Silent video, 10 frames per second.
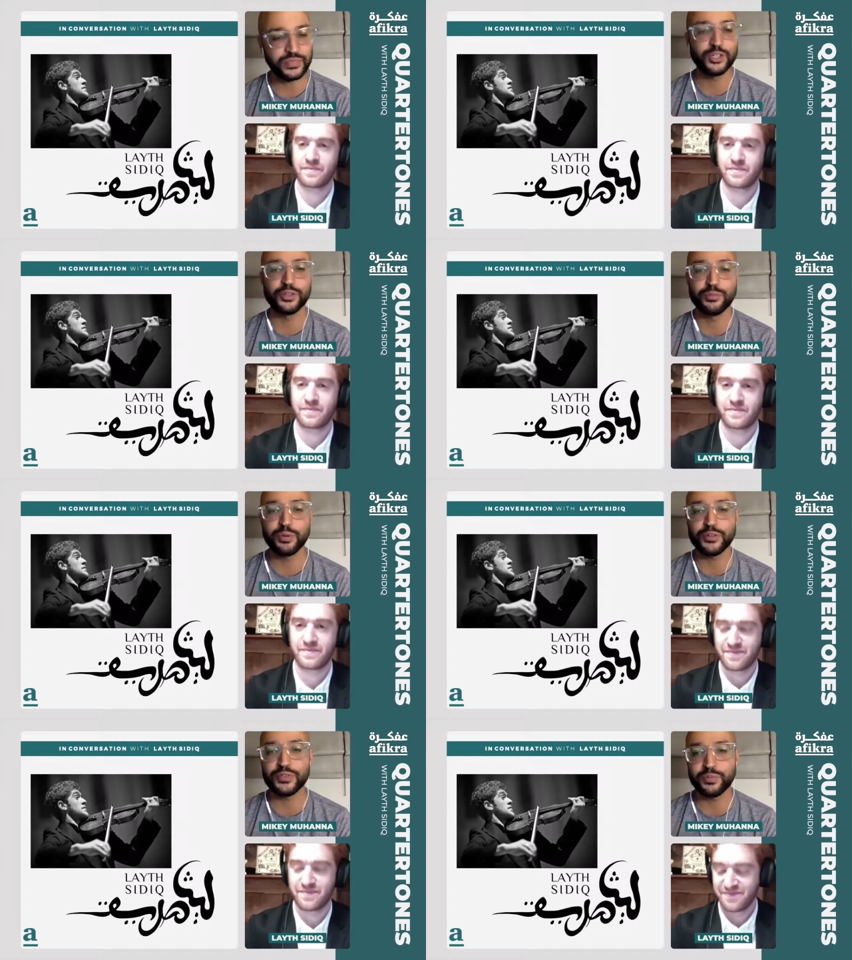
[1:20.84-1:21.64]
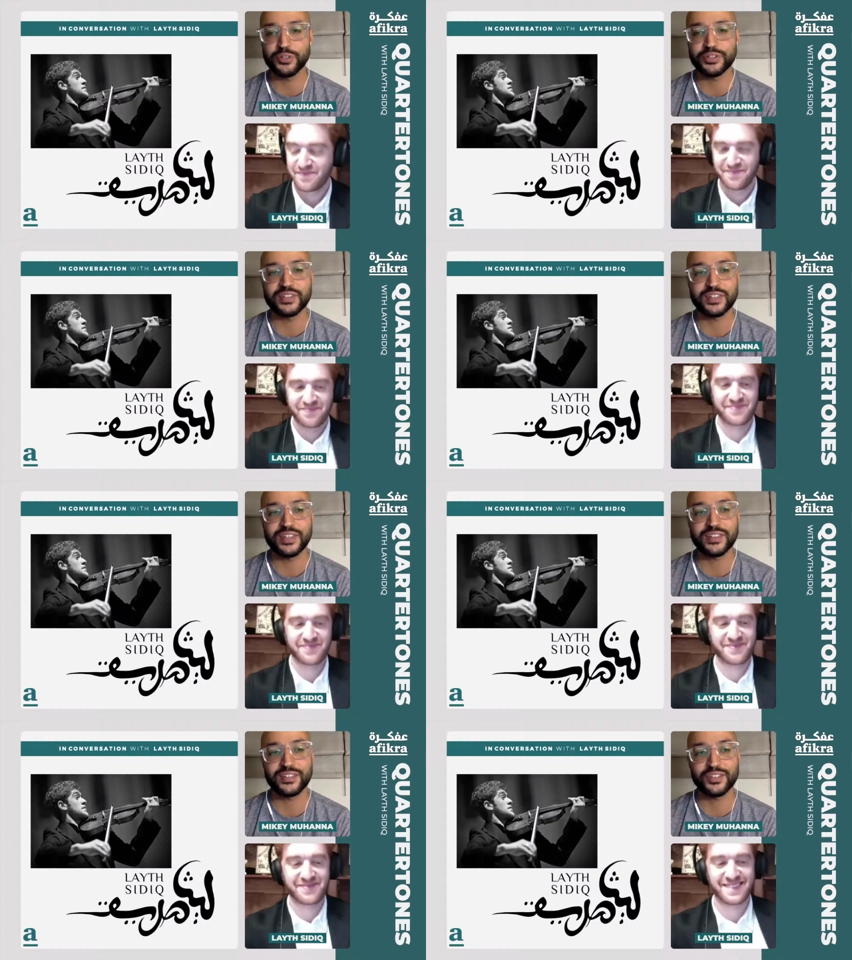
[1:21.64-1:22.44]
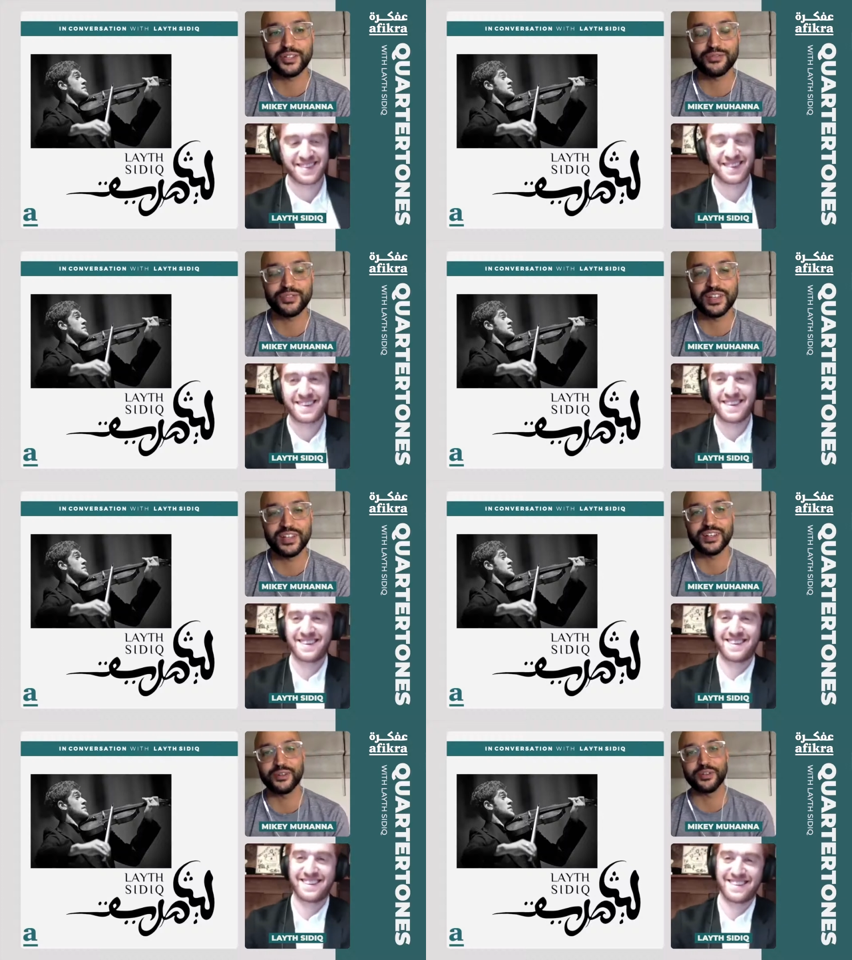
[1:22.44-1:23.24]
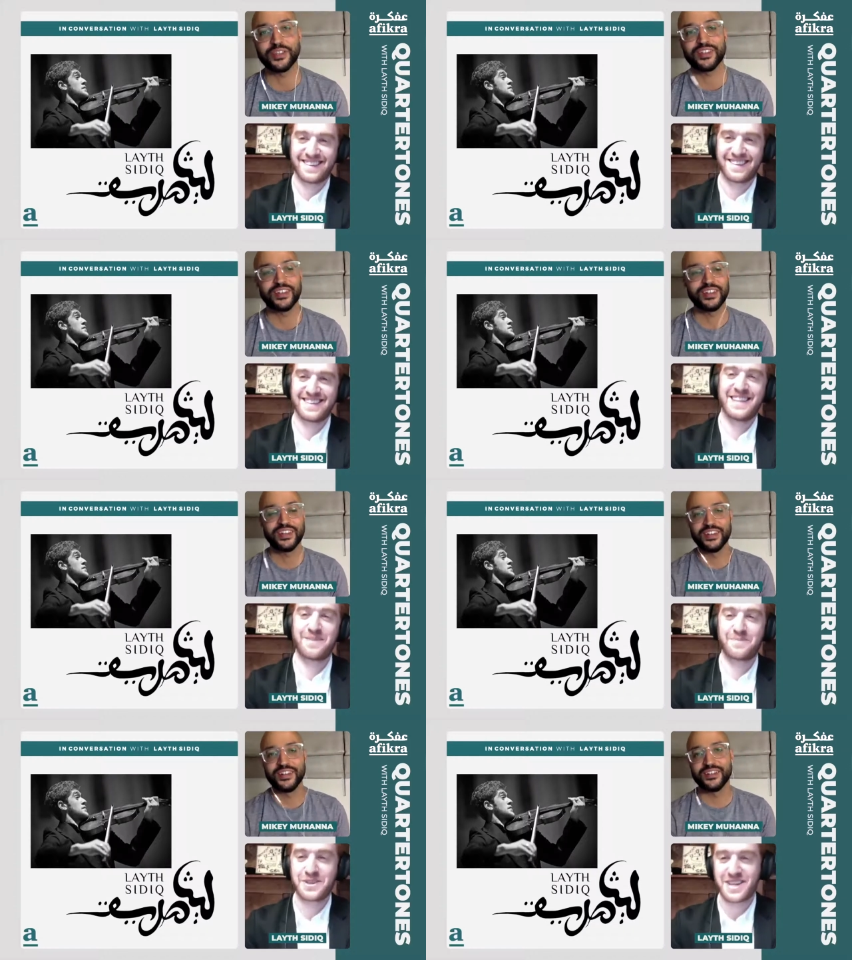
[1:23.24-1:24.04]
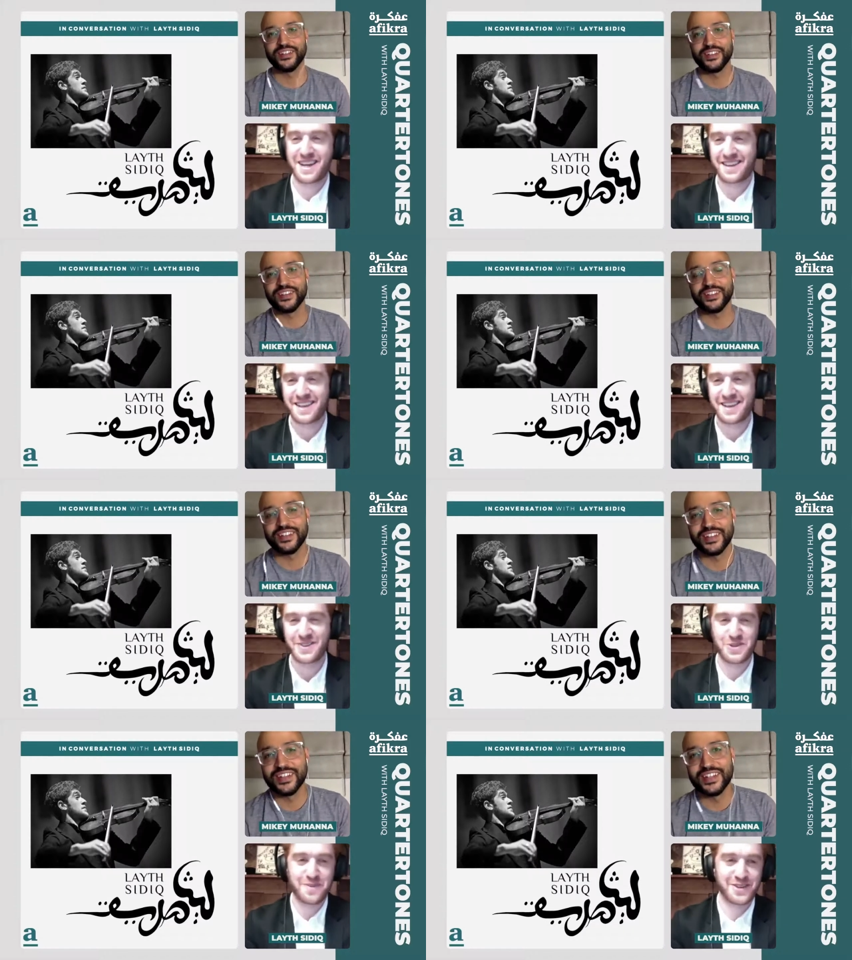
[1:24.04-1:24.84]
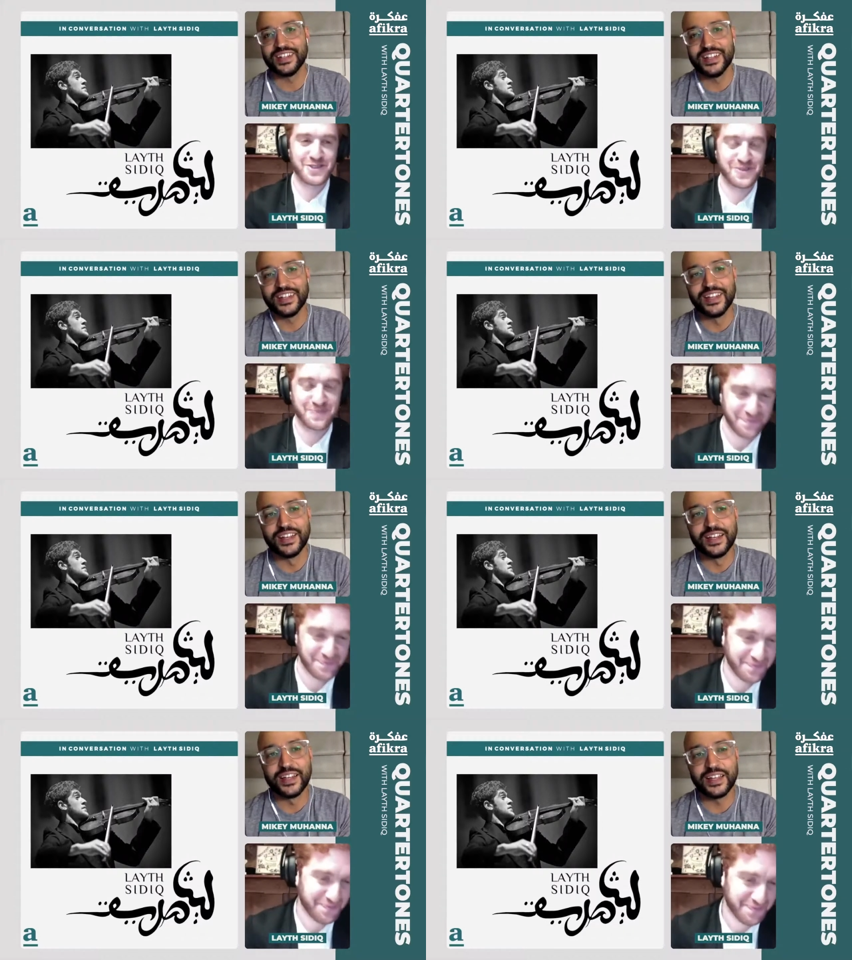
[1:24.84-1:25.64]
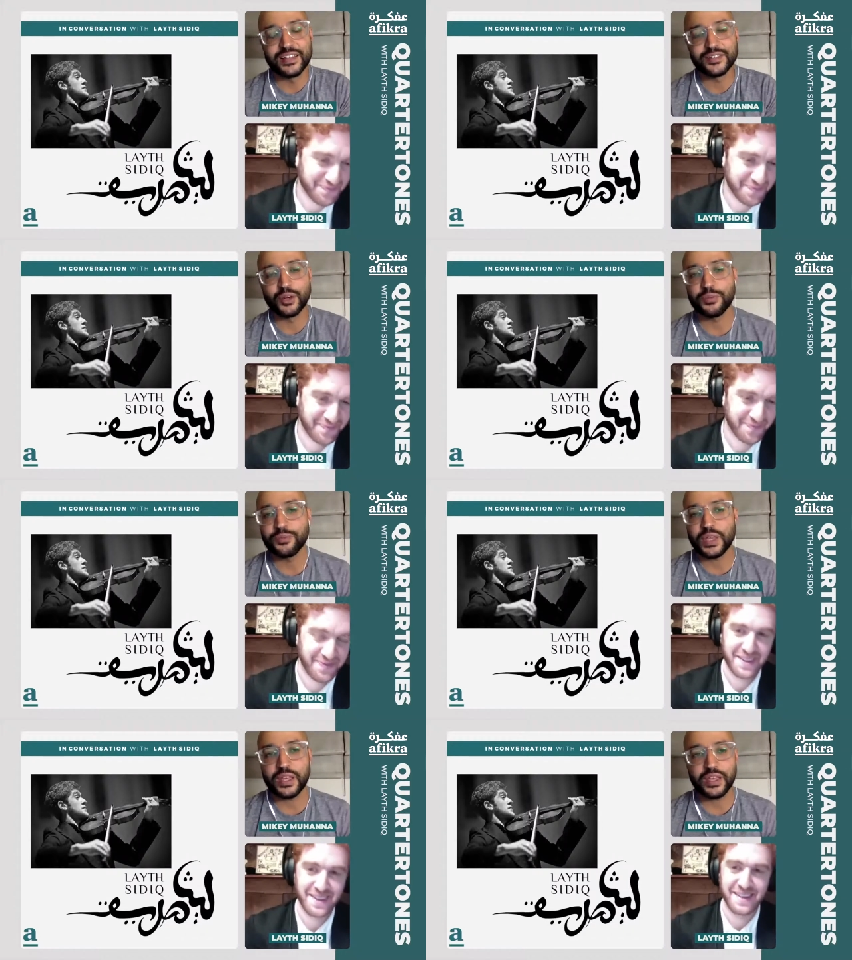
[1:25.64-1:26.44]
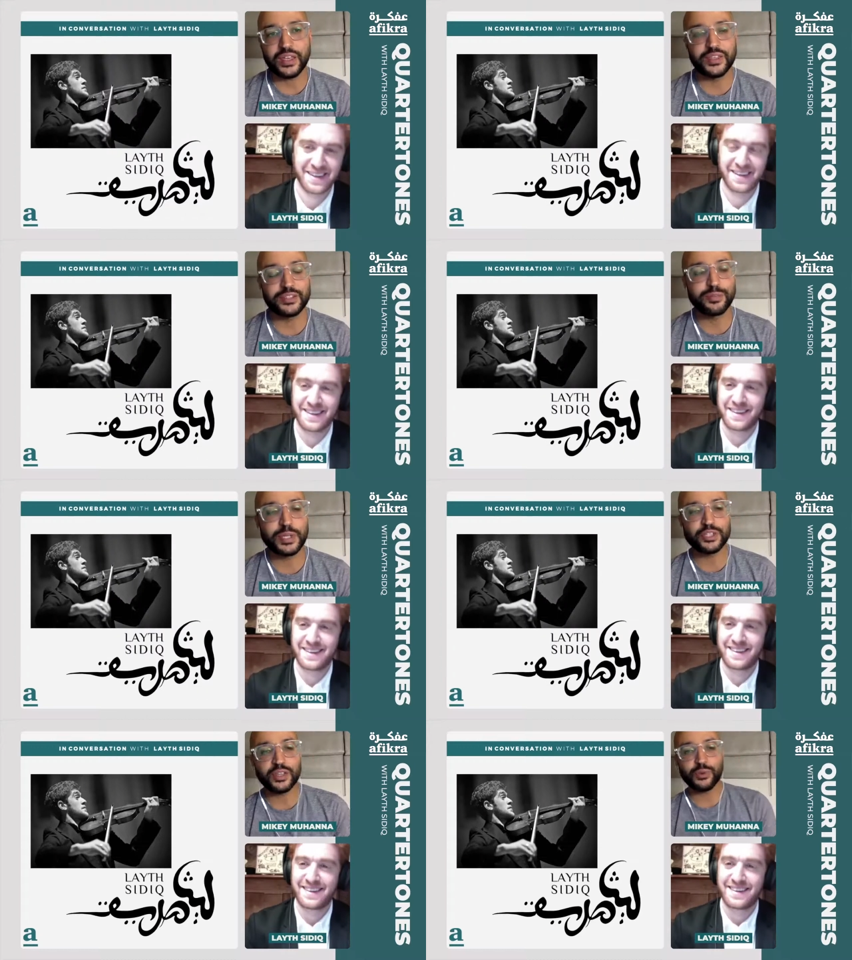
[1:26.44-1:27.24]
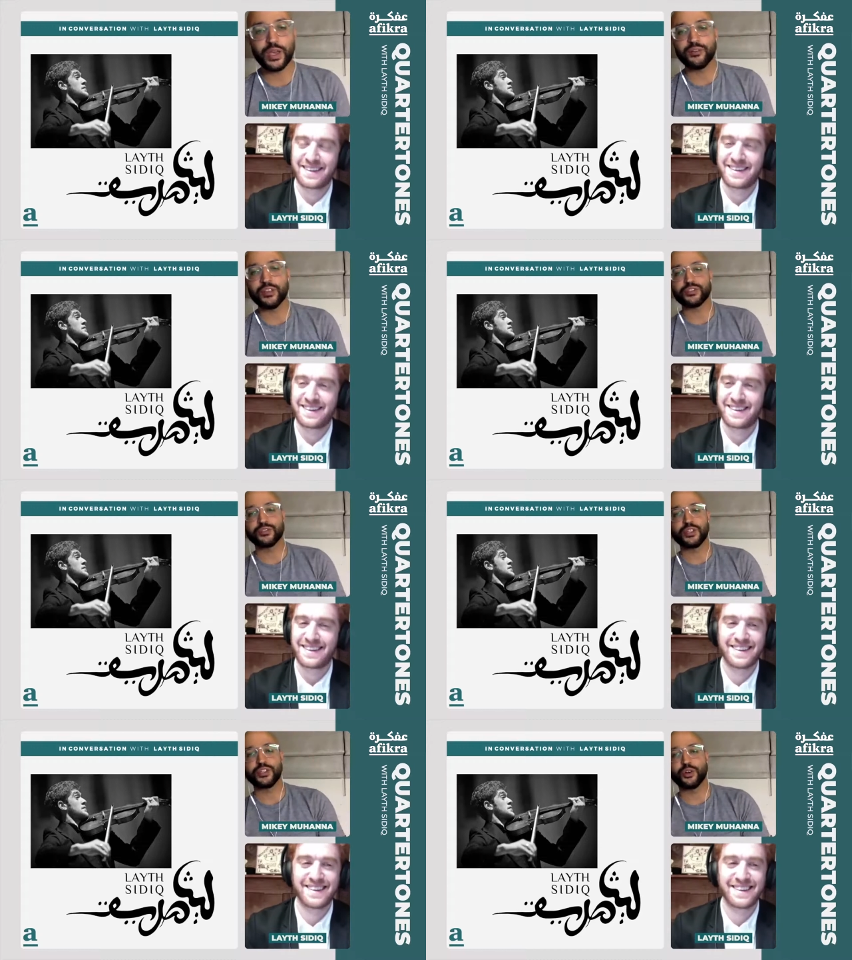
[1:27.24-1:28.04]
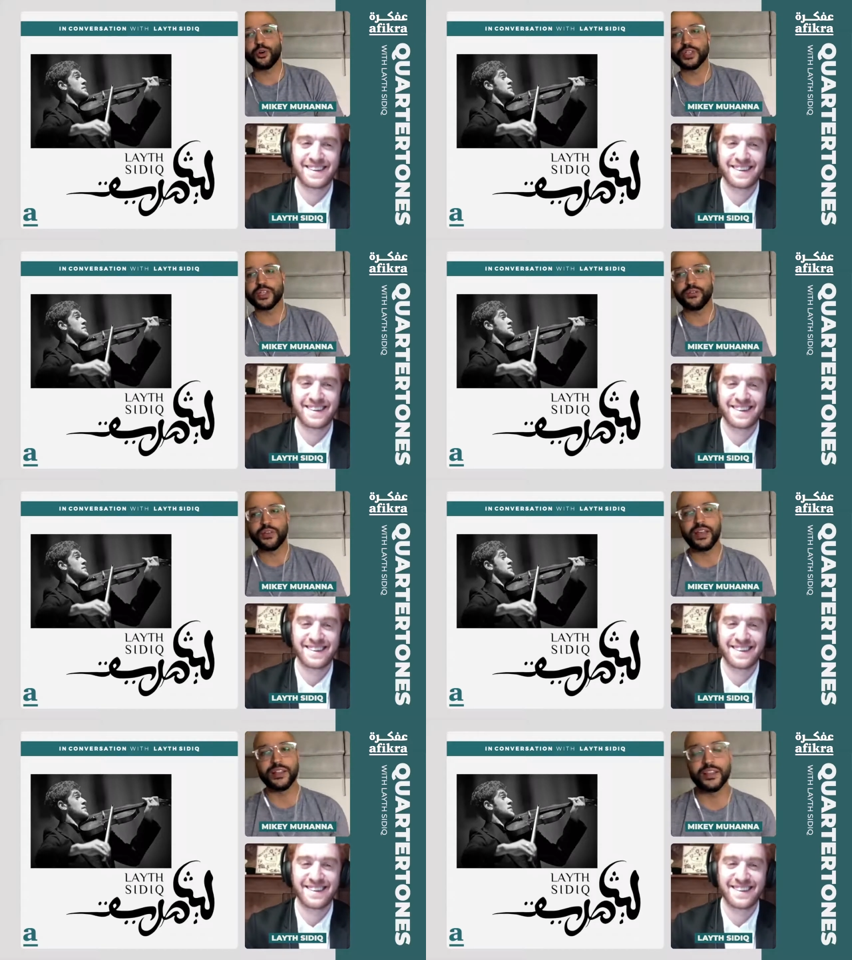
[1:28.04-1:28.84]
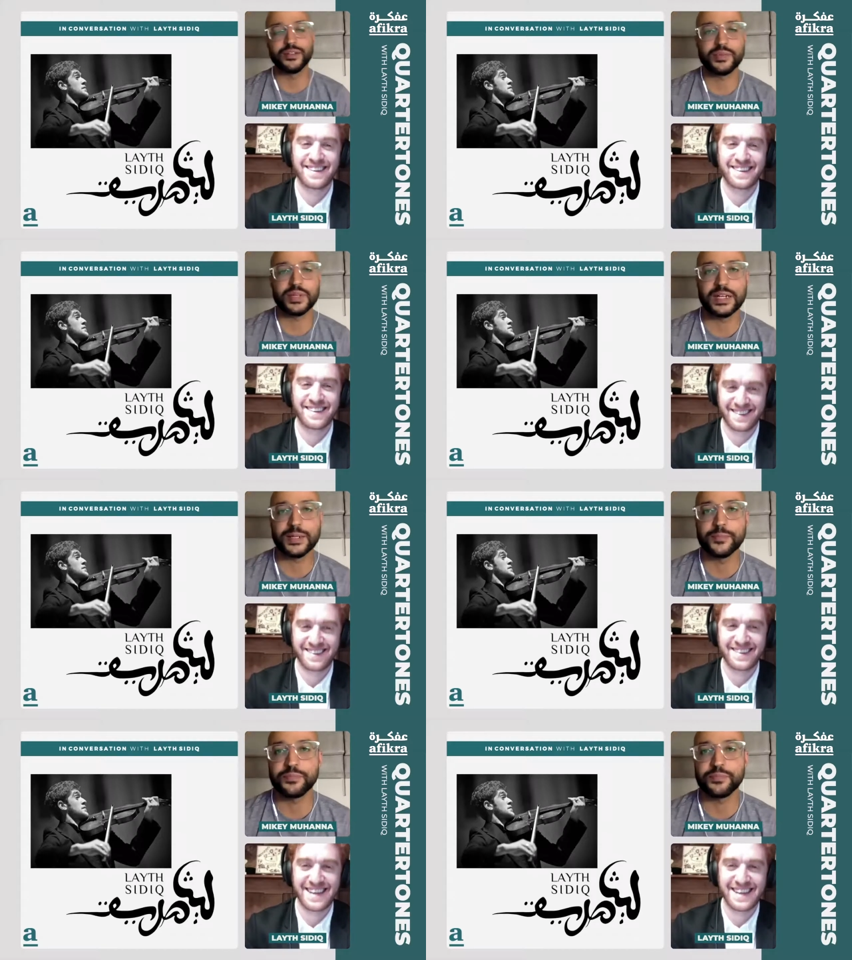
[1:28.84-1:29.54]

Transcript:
Speaker 1: you're the perfect person to kick this off uh, with.
Speaker 2: Appreciate it. Thank you so much.
Speaker 1: So, eh, this picture that we have on the screen, you're holding a violin. Um,